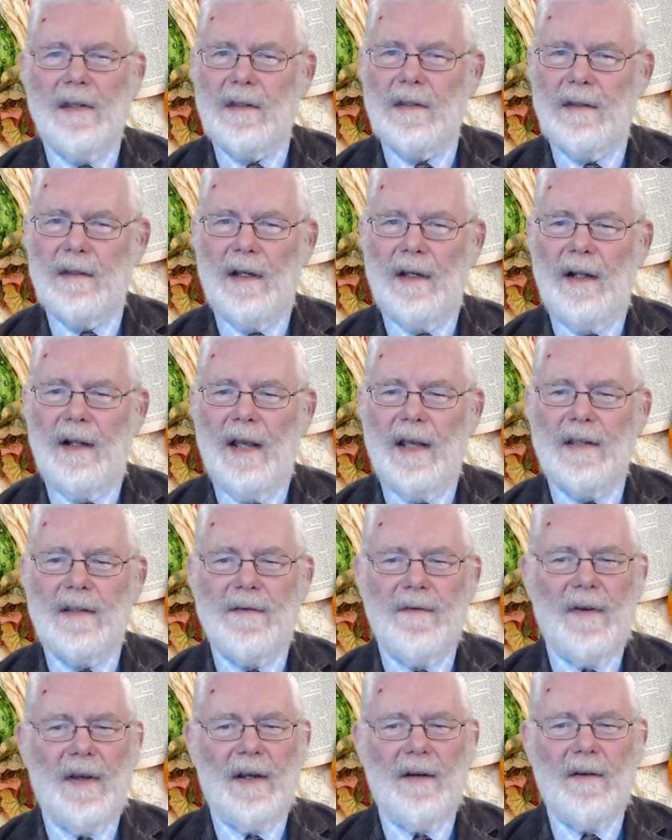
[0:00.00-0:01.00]
still
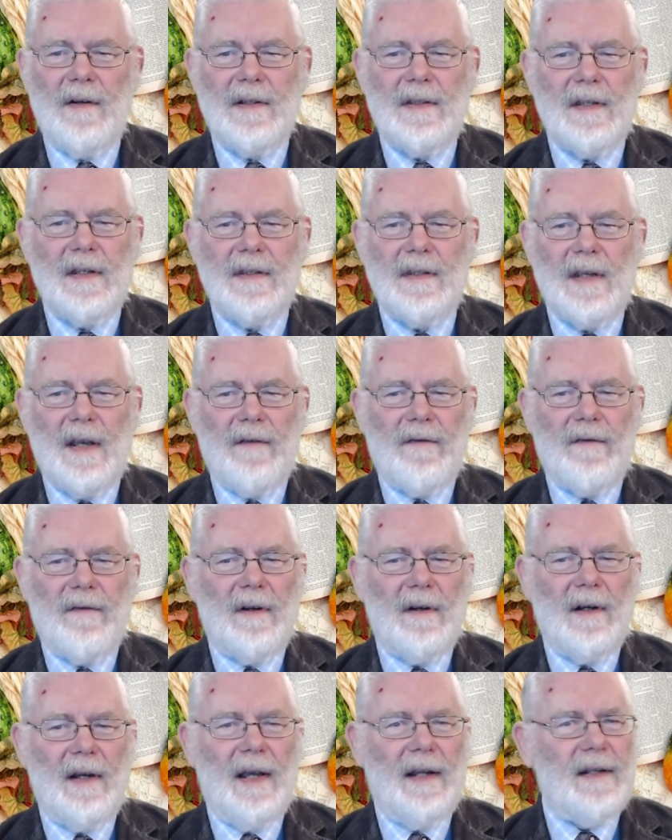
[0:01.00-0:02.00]
as vigorous as
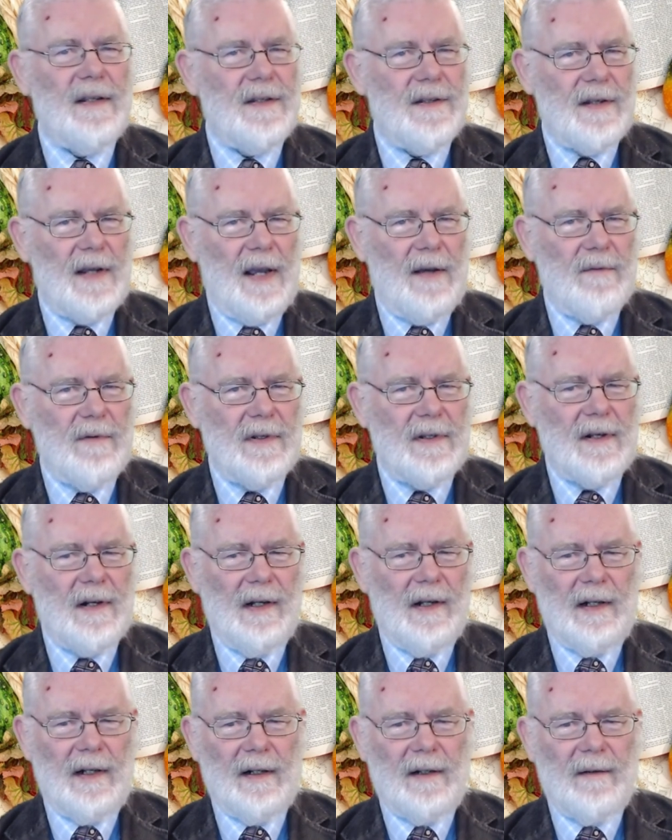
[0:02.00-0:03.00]
ever, and his sight was
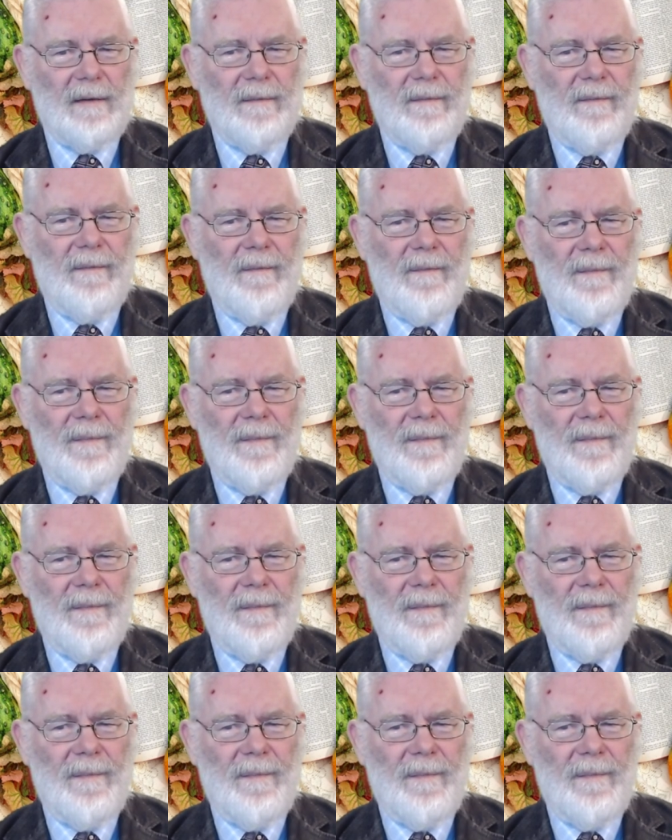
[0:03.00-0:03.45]
clear.